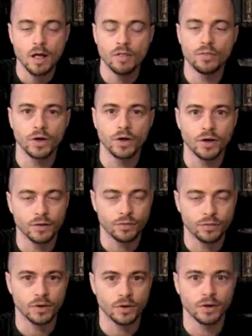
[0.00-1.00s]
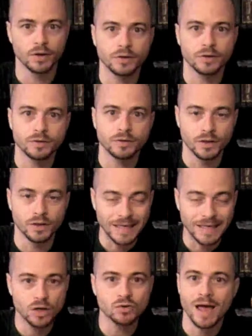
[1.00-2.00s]
The
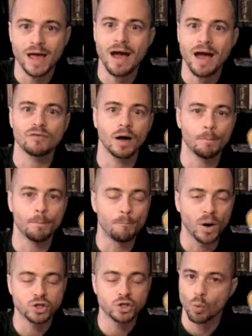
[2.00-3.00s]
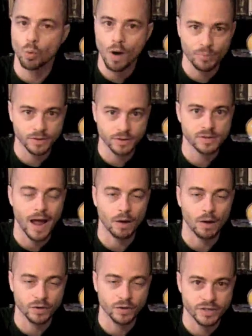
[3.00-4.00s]
Eagles have a bunch of weapons
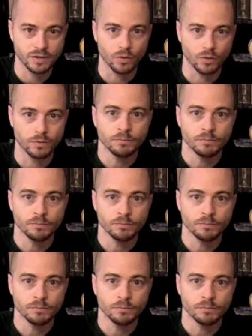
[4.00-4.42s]
at receiver,